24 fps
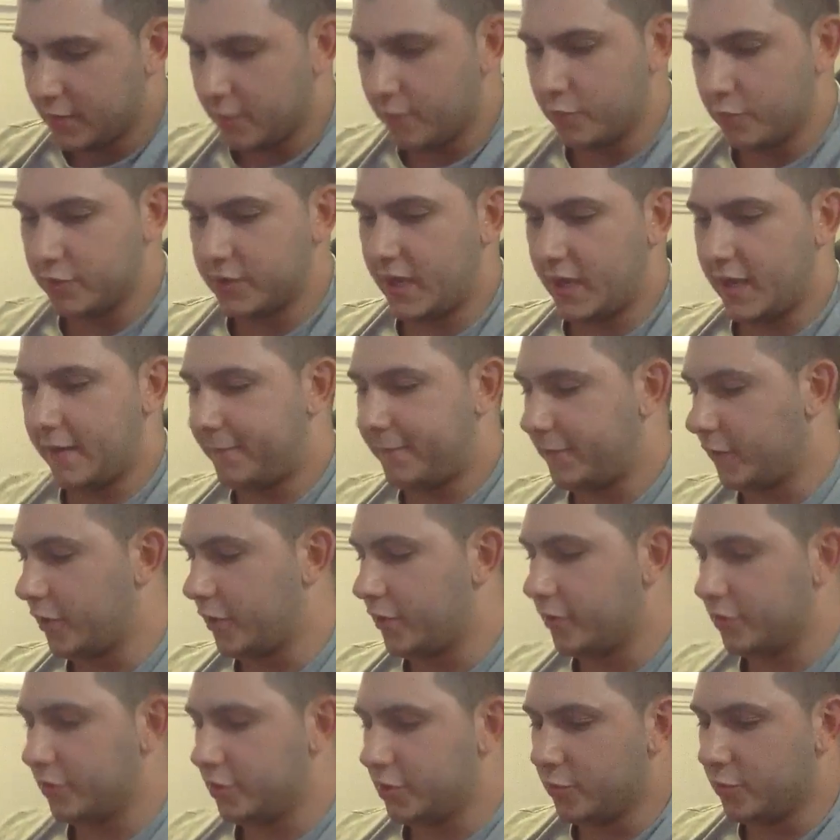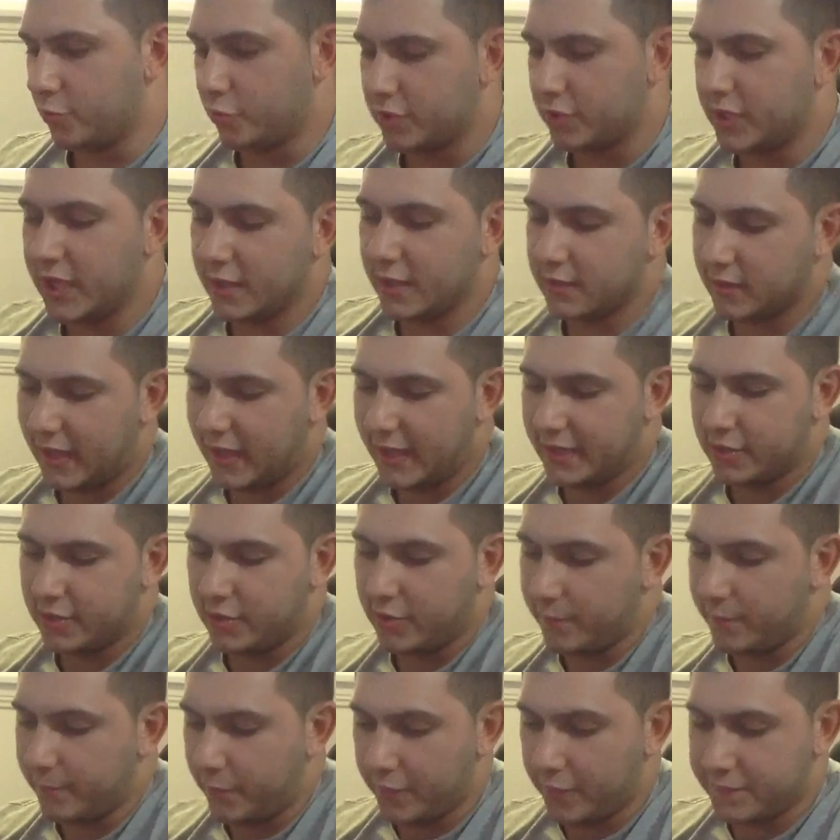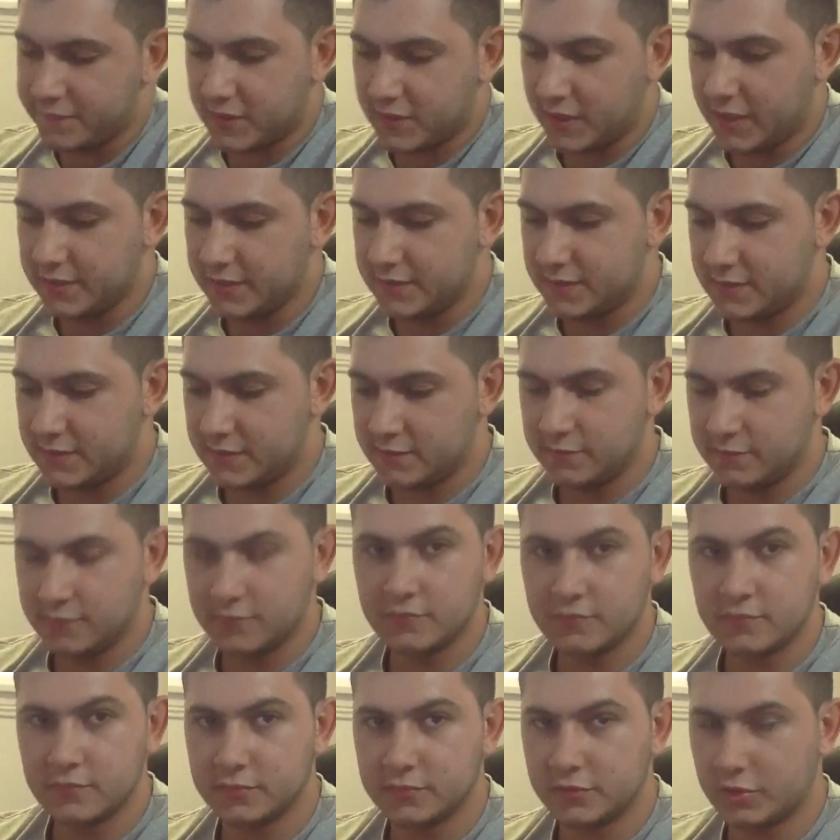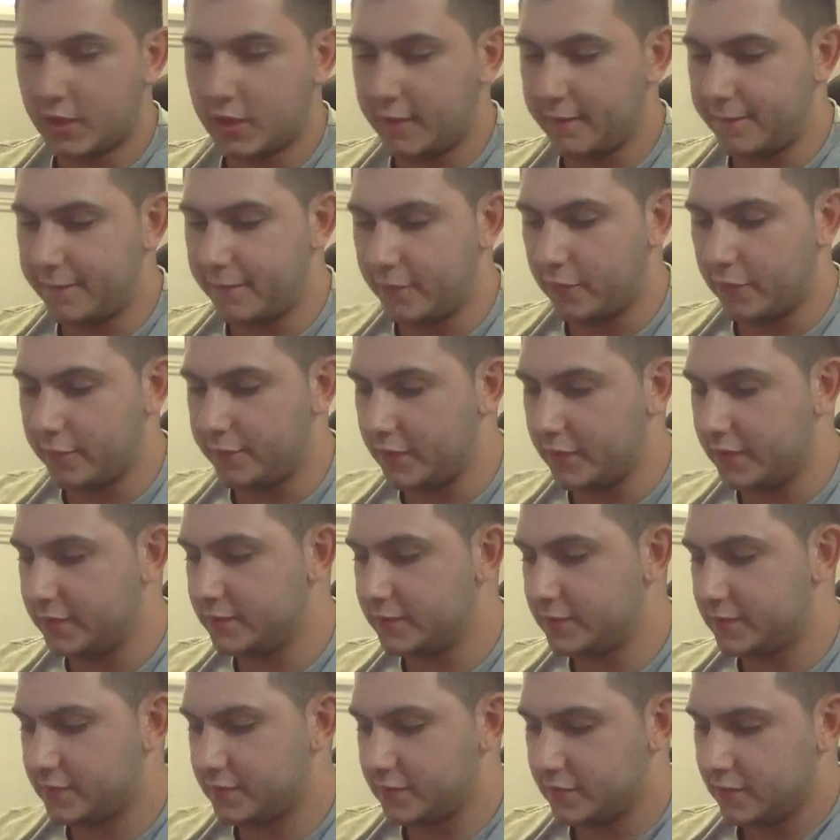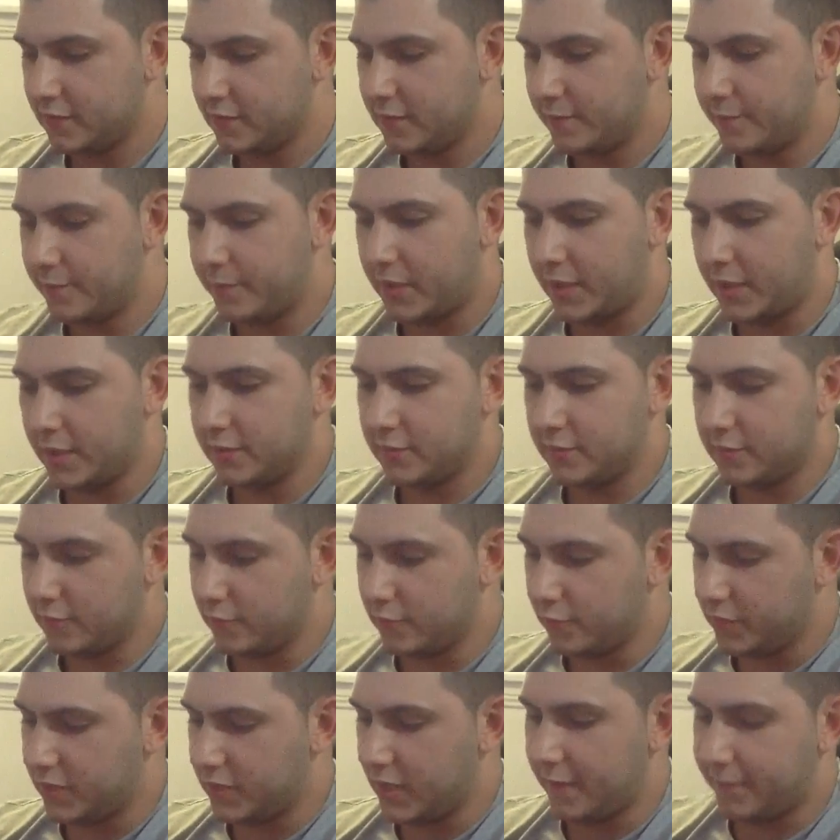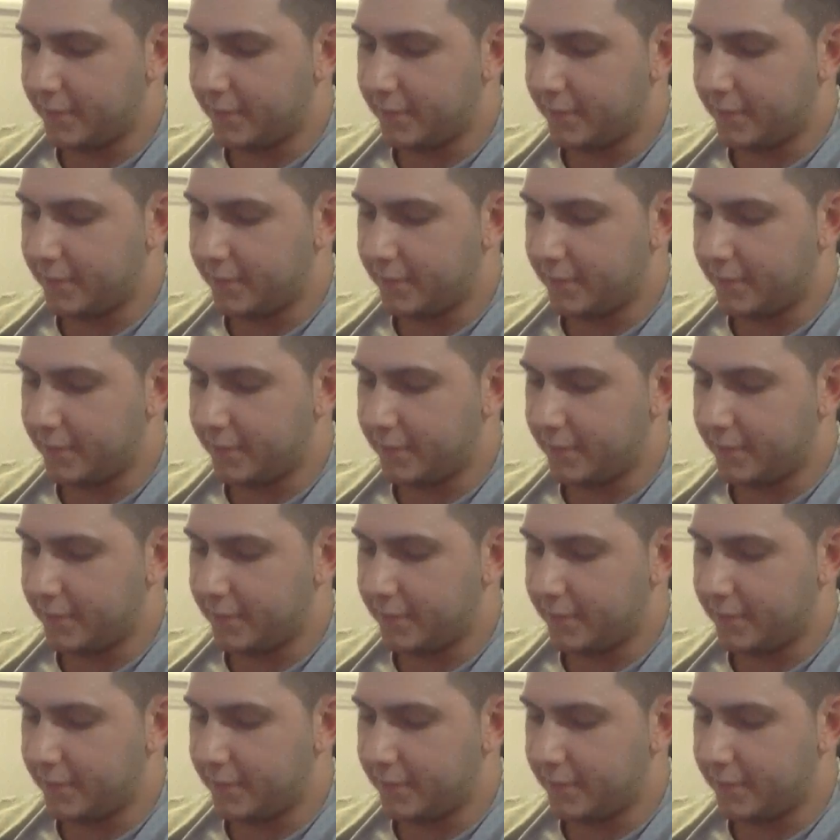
with the Airflow you would get like on both sides, so you have 4 of these, but with the